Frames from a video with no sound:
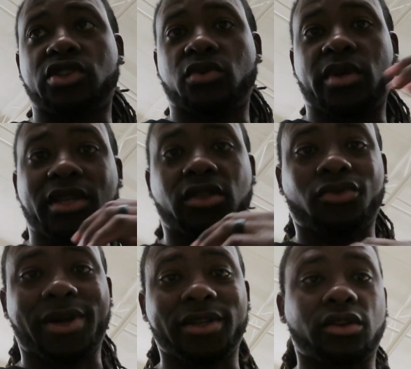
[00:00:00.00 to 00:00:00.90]
sure we get the
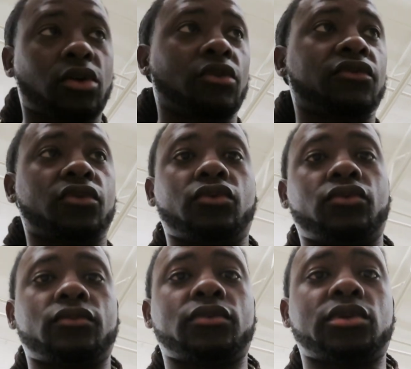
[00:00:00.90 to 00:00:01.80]
right dog
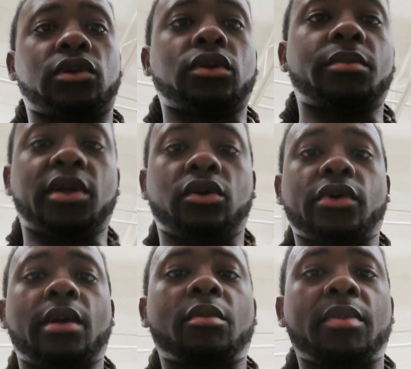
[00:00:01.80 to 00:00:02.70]
food so let me go
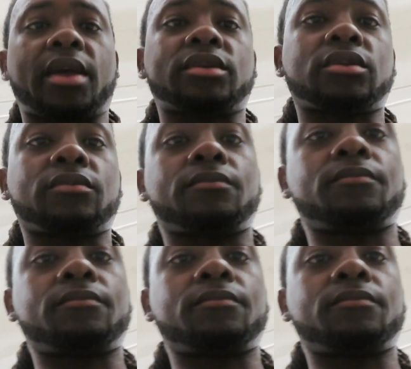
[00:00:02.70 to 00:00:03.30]
grab the basket